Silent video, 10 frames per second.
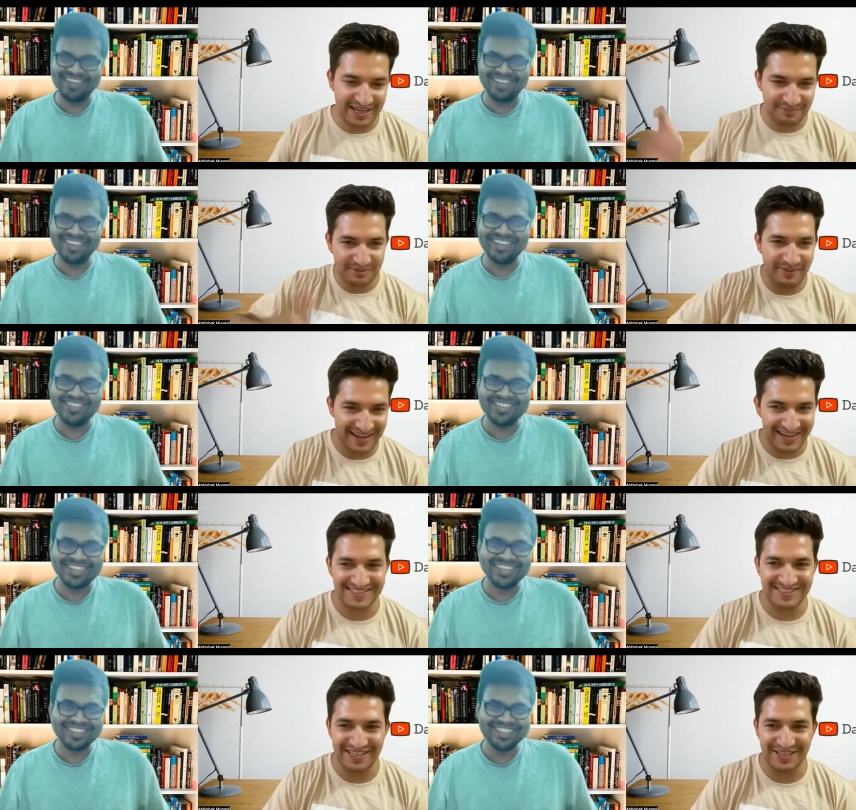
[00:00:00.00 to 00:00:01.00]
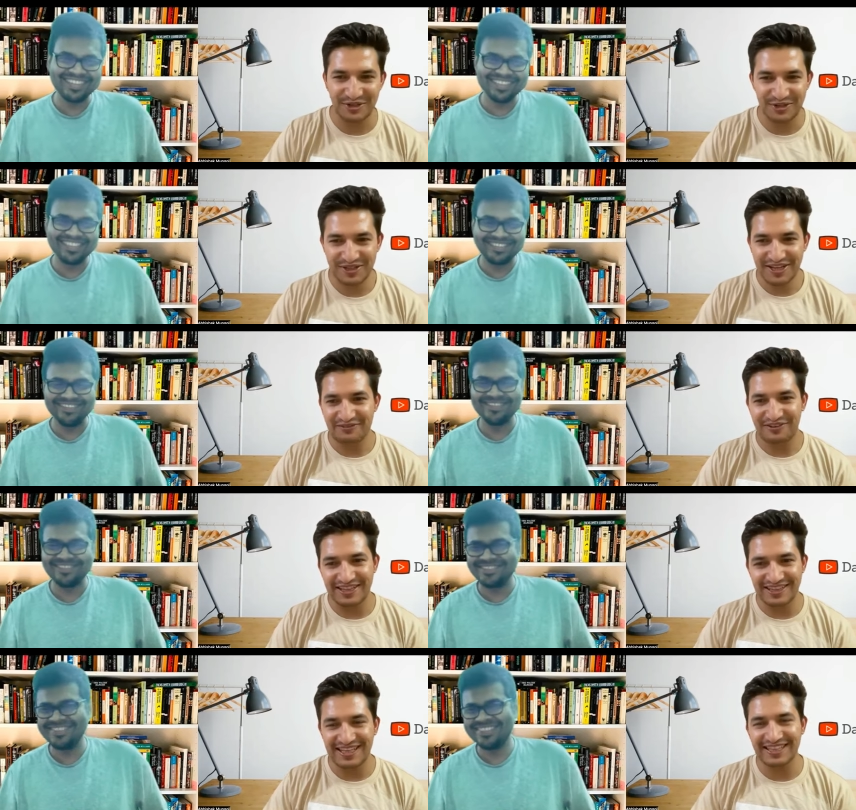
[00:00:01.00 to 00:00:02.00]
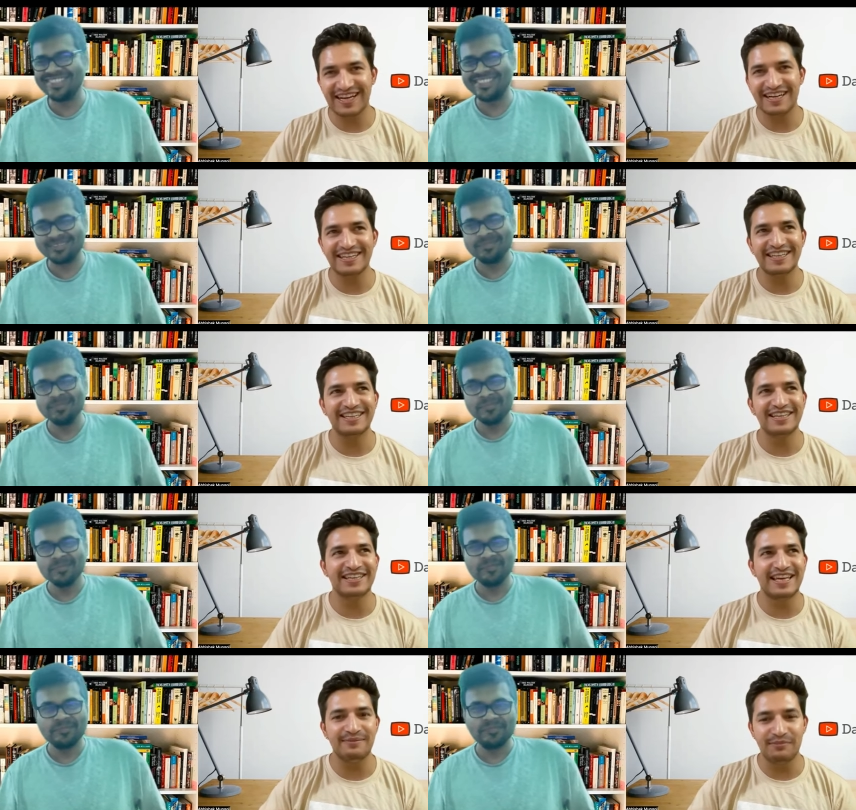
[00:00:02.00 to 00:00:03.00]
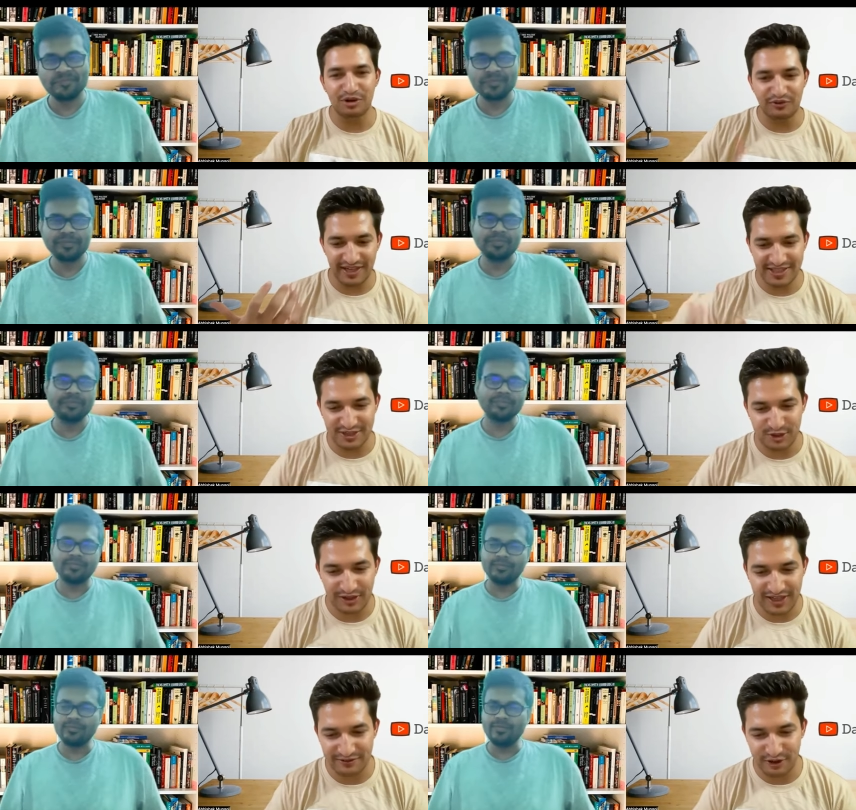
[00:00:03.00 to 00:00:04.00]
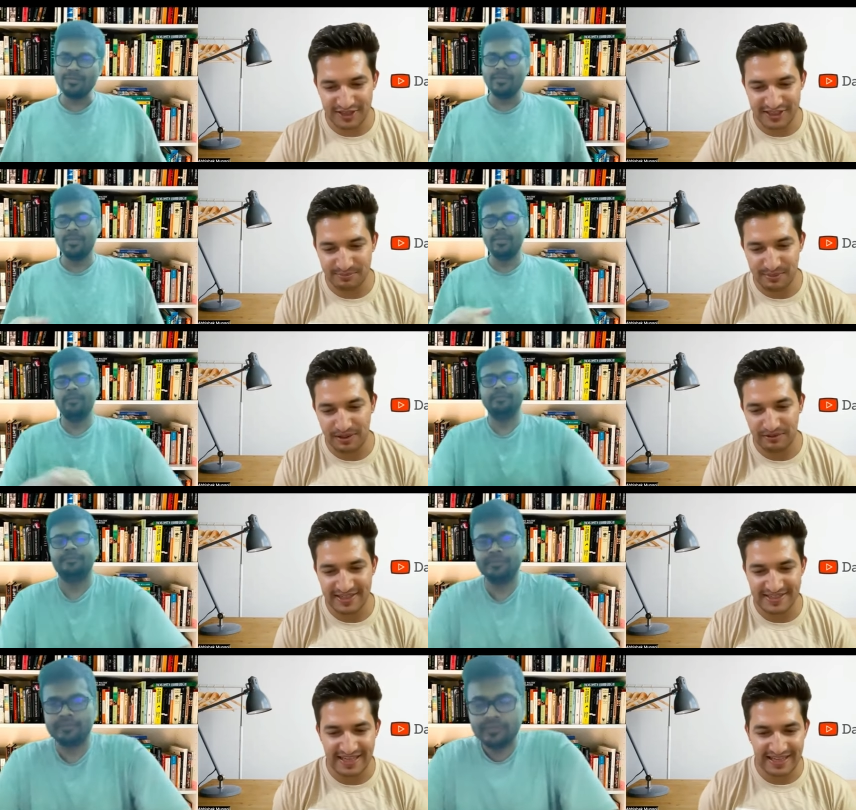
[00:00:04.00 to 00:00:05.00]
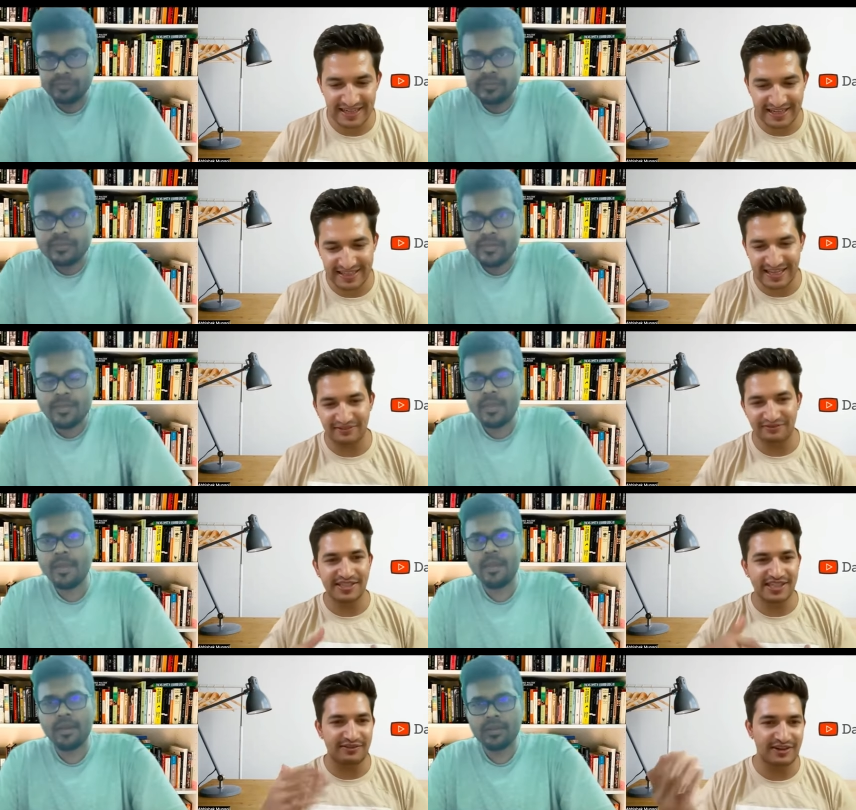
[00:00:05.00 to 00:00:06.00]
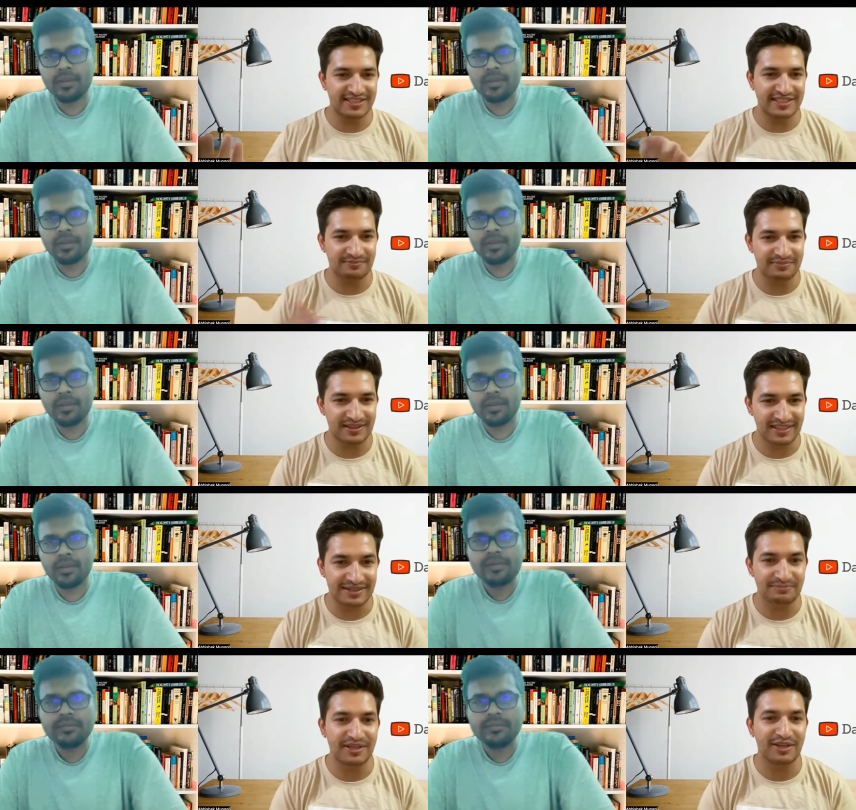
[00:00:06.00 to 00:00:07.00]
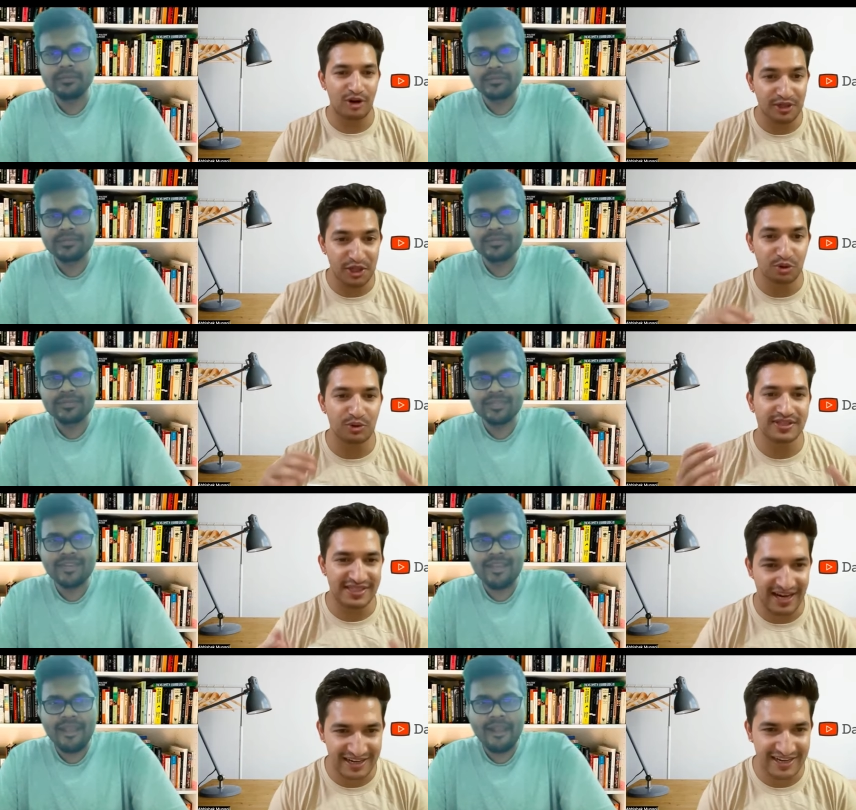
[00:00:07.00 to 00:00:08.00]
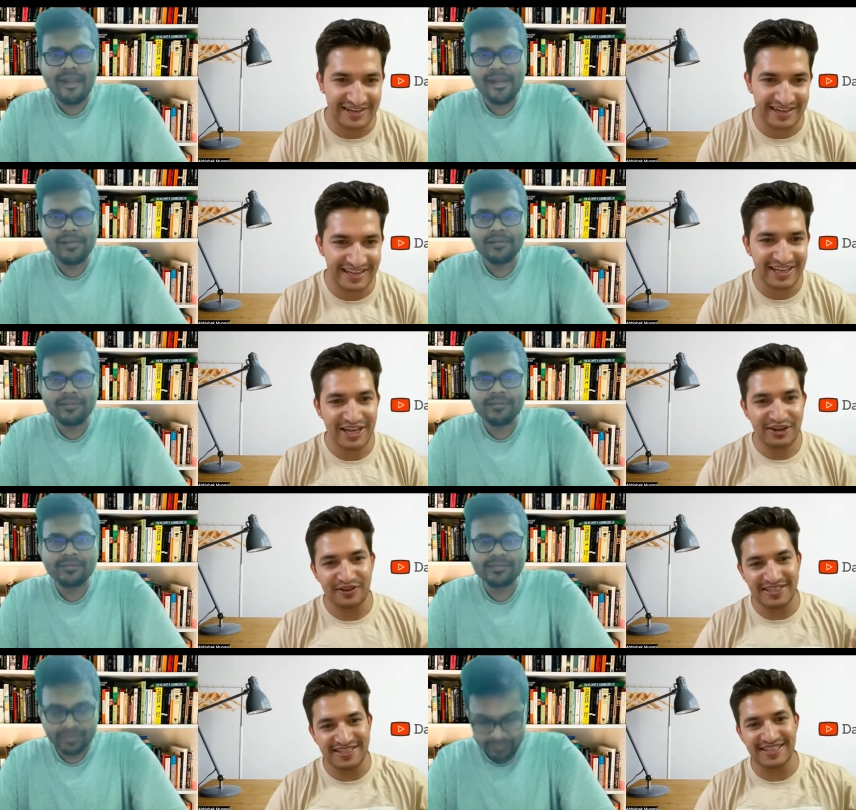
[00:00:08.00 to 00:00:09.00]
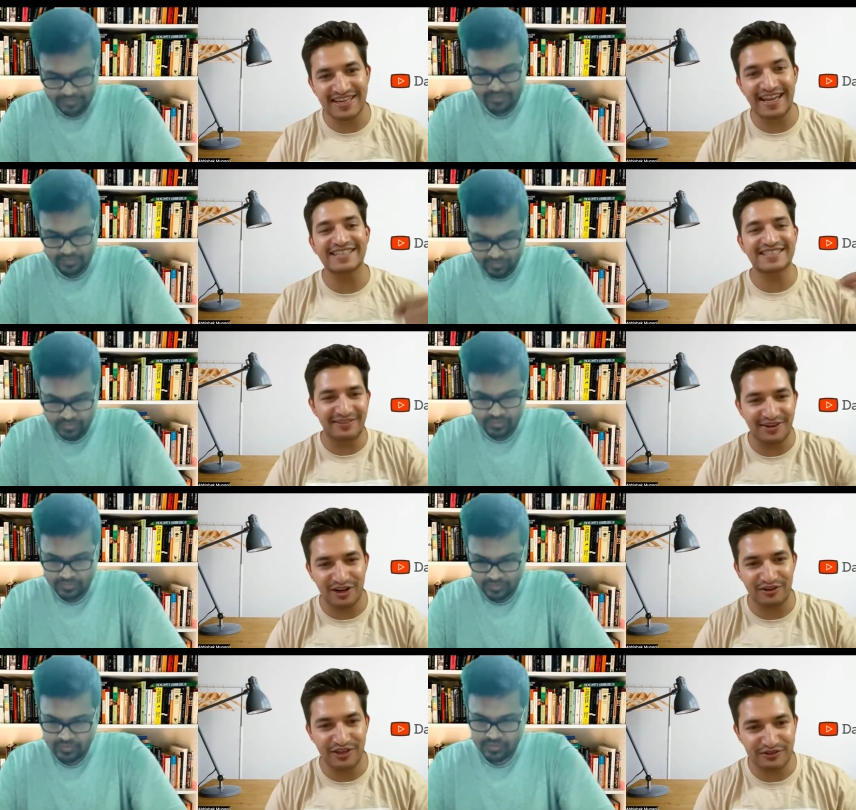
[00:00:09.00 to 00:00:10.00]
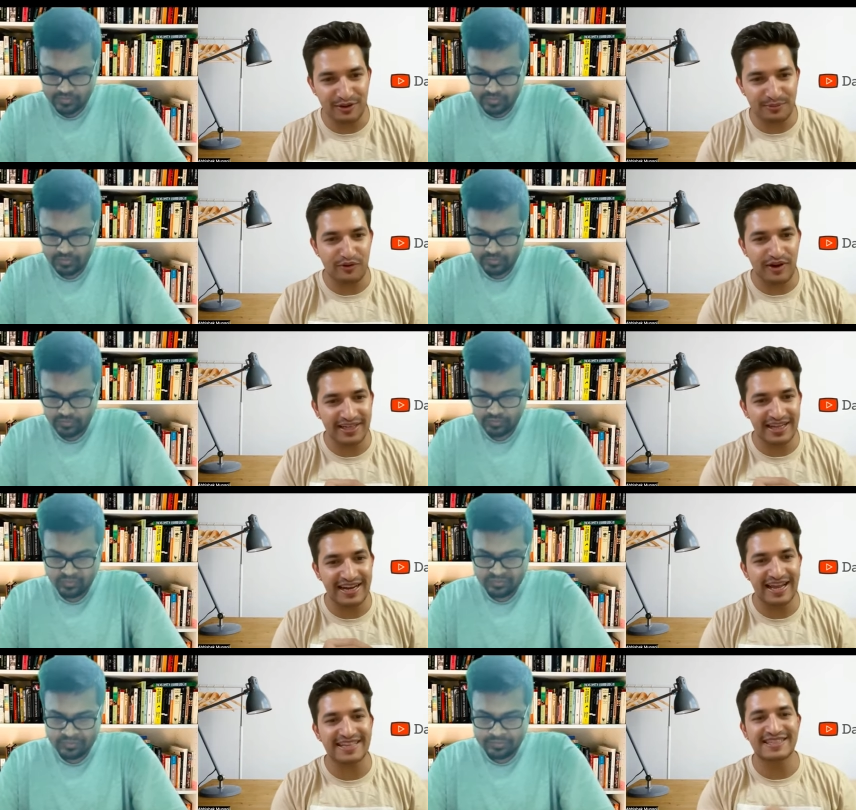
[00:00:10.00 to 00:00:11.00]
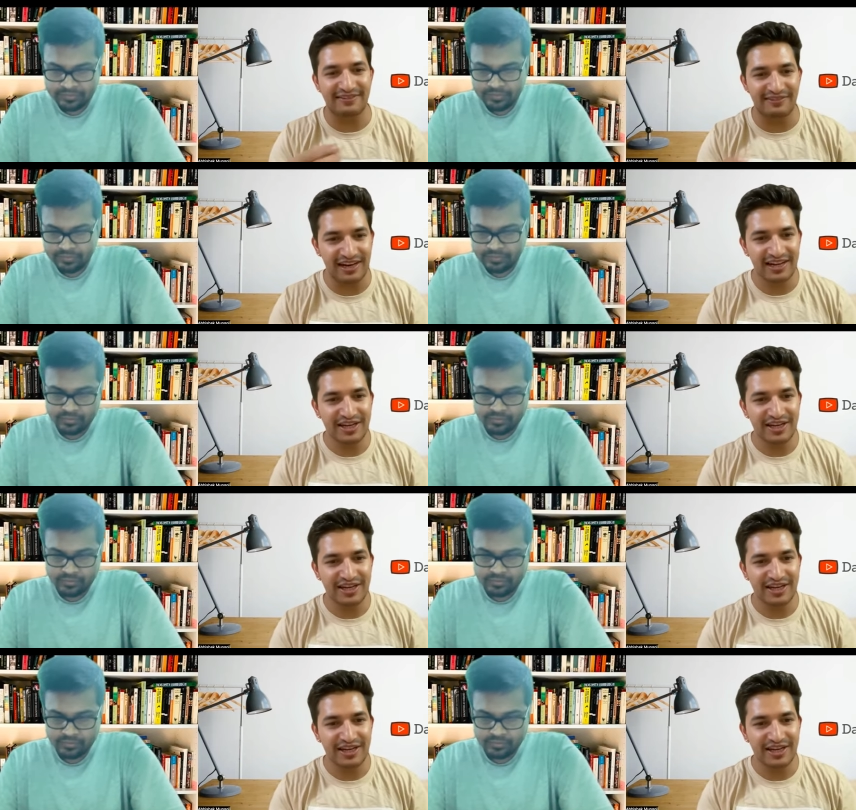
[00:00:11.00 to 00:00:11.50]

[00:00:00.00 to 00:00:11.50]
Speaker 1: coming back as CEO, one thing that came out very strongly was some people were saying that they have discovered some something called q star learning which is the next mm-hmm. level of, which will provide the next level